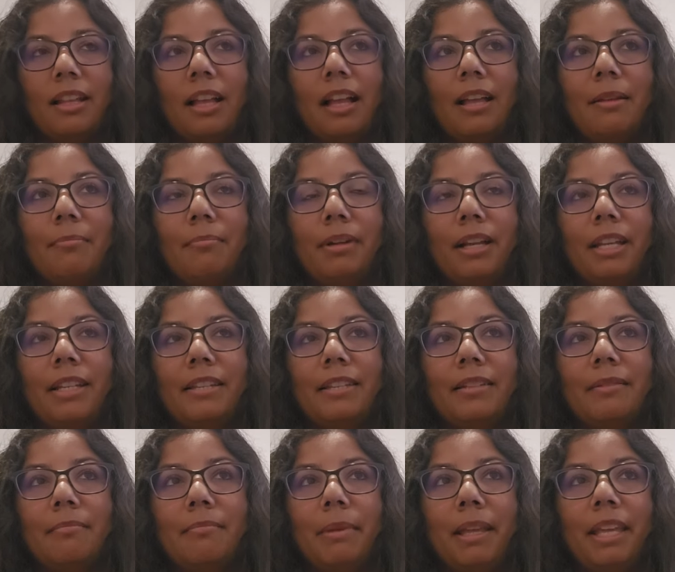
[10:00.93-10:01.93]
I
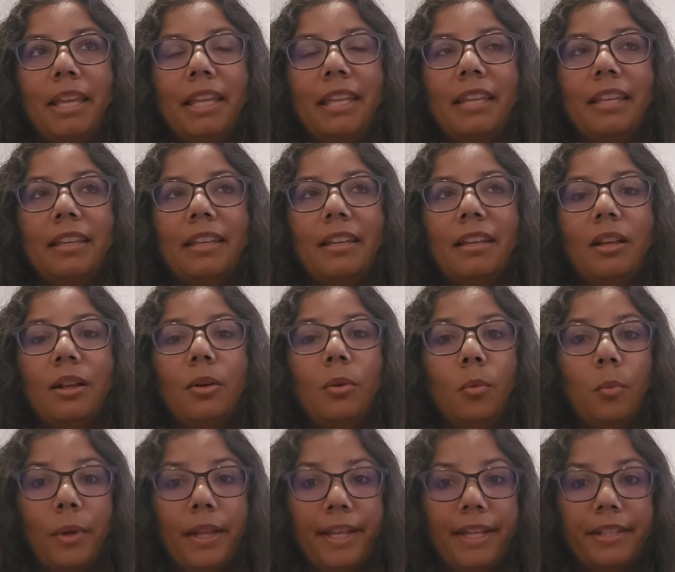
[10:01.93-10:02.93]
might make
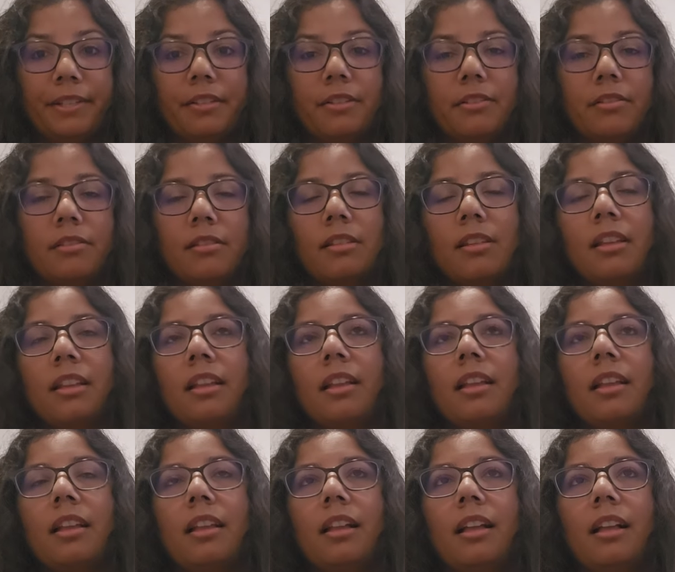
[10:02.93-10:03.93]
whales.
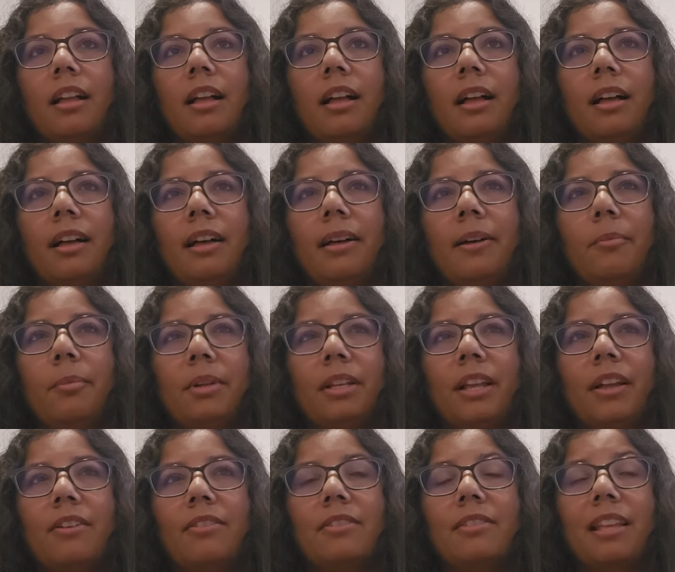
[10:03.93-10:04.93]
What
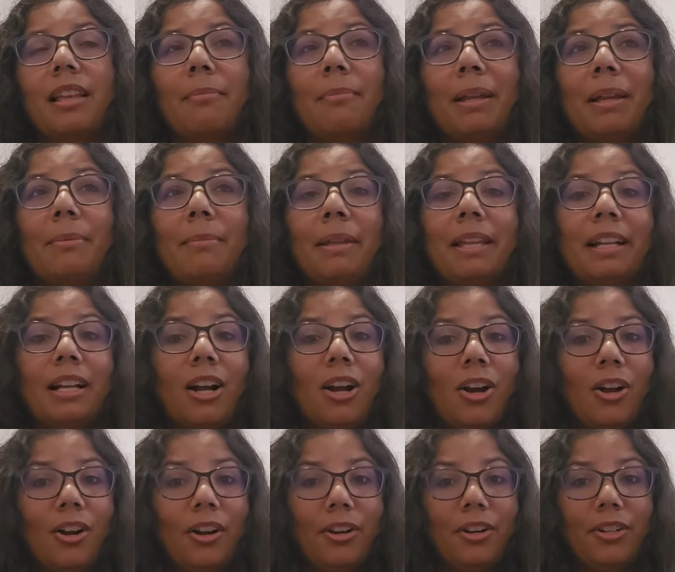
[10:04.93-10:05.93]
else? I might make a
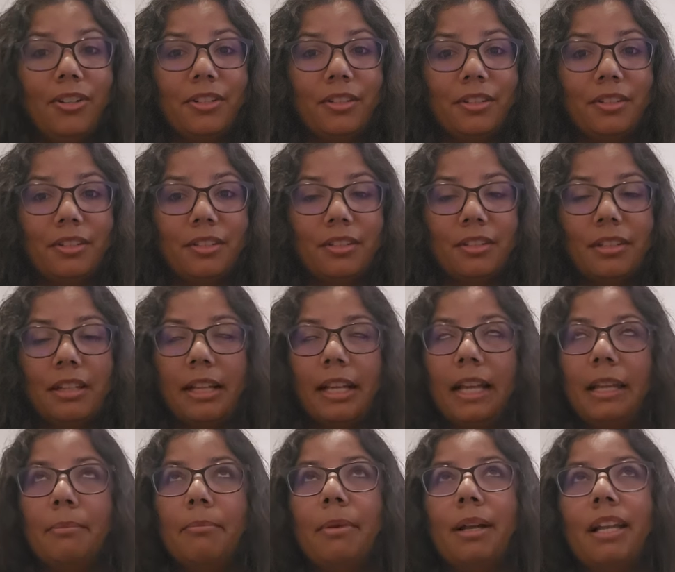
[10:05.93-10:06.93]
heart.
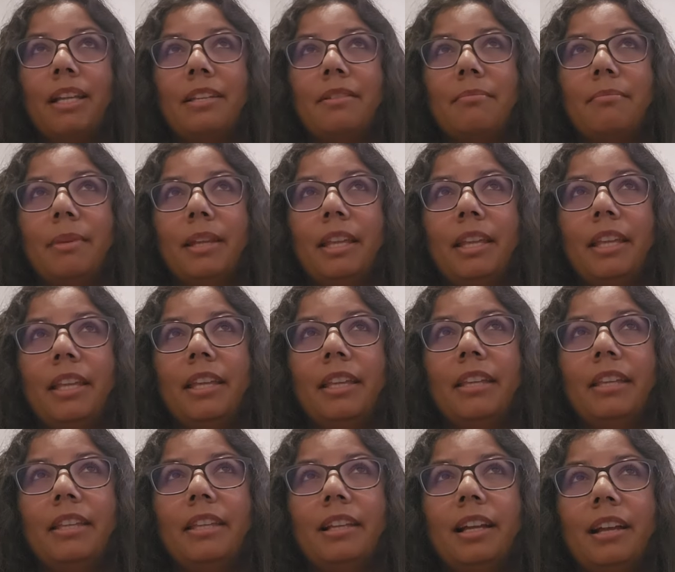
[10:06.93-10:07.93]
I might
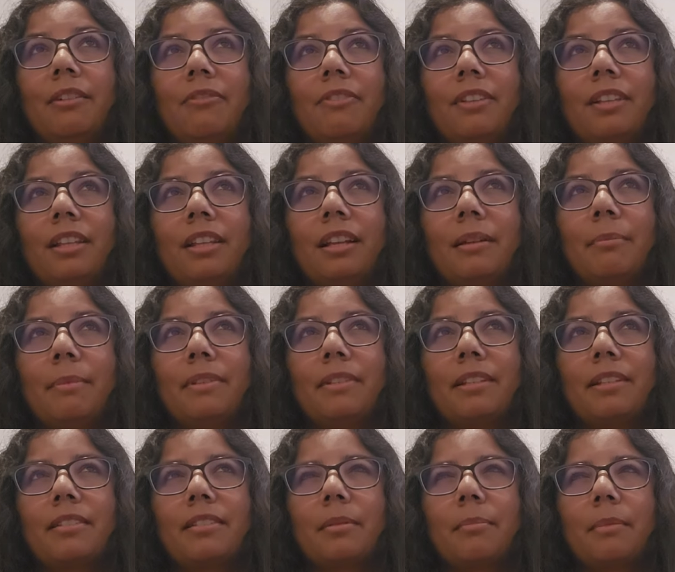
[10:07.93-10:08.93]
make, I feel like I'm
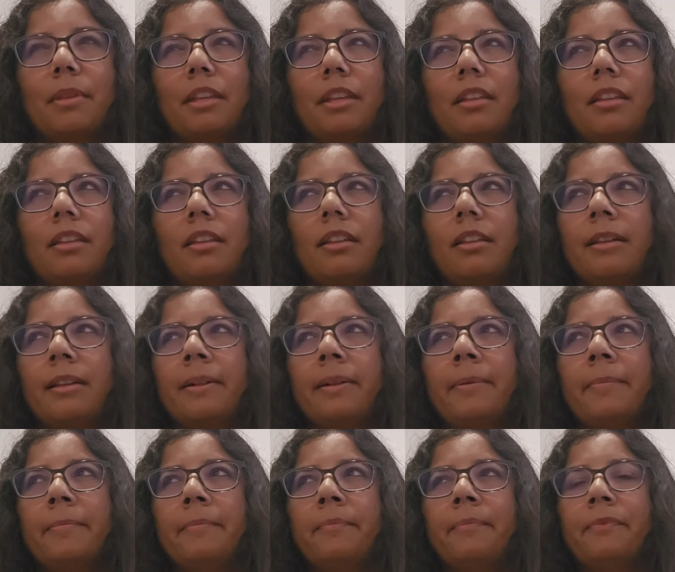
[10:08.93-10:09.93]
missing something.
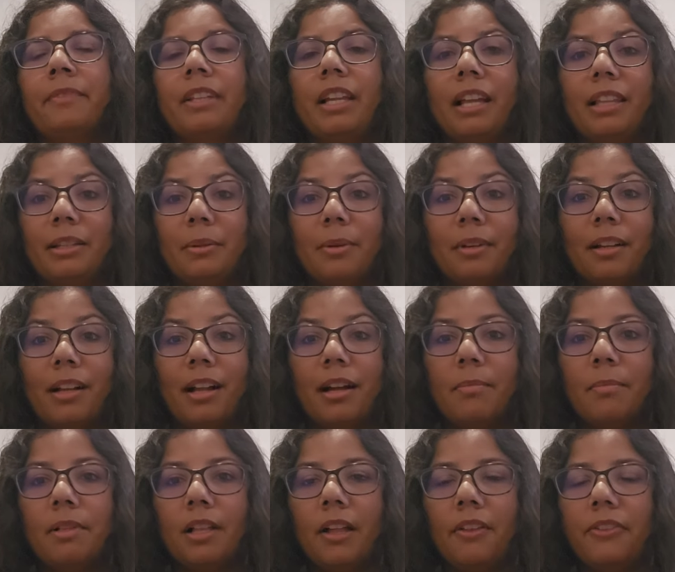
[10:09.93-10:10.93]
Yeah, there were a
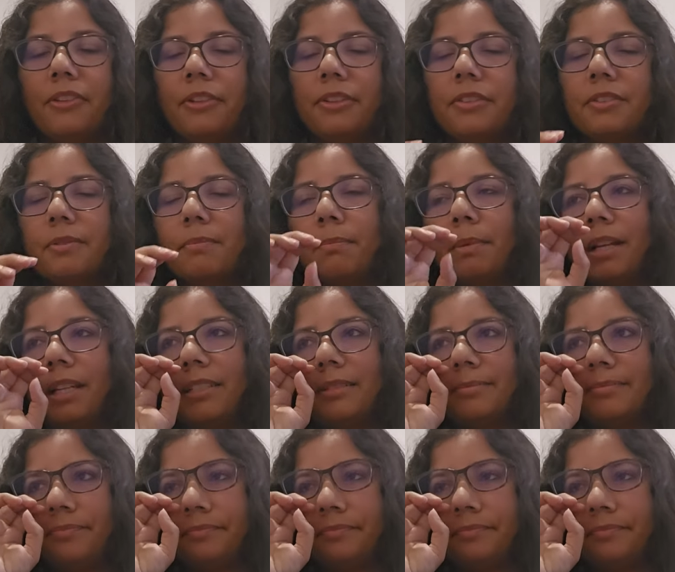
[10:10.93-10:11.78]
couple others, but